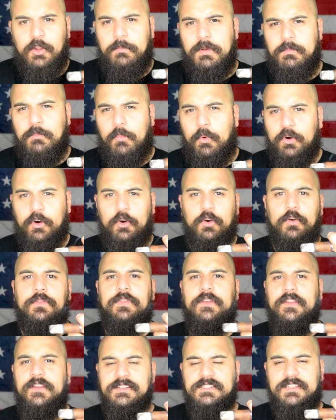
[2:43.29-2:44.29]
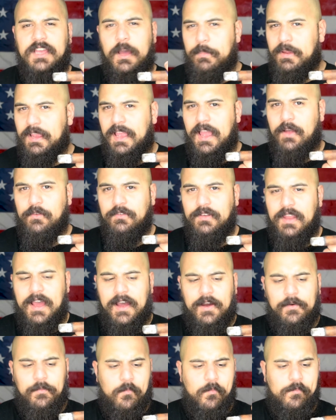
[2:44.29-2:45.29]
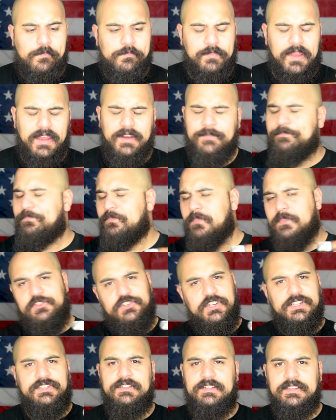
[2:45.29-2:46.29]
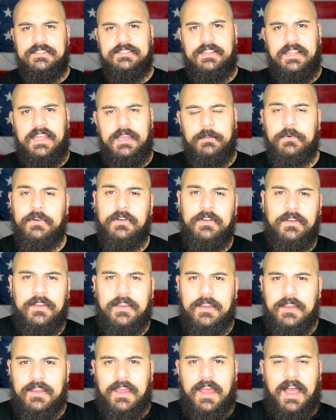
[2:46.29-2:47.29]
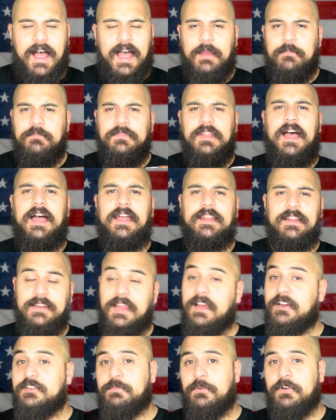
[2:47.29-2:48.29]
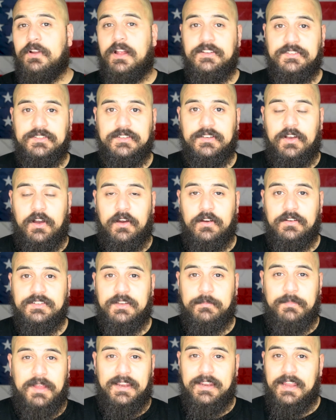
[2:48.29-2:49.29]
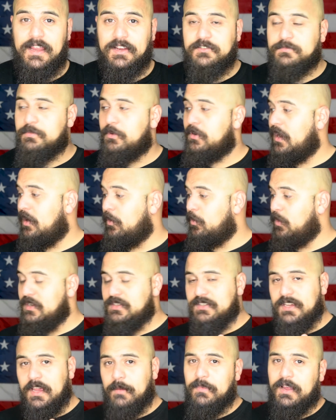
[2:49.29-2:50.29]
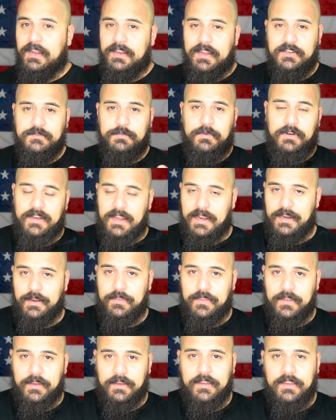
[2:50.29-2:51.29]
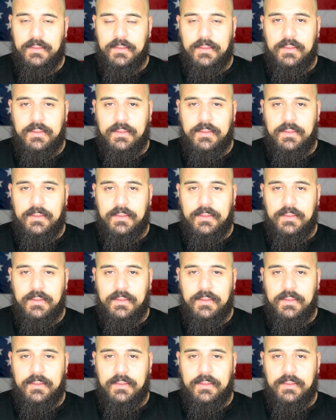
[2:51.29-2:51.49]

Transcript: little bit more earthiness coming out now. And just a disclaimer, I'm not an expert on cigars, I'm not an expert on whiskey, I'm not an expert on anything.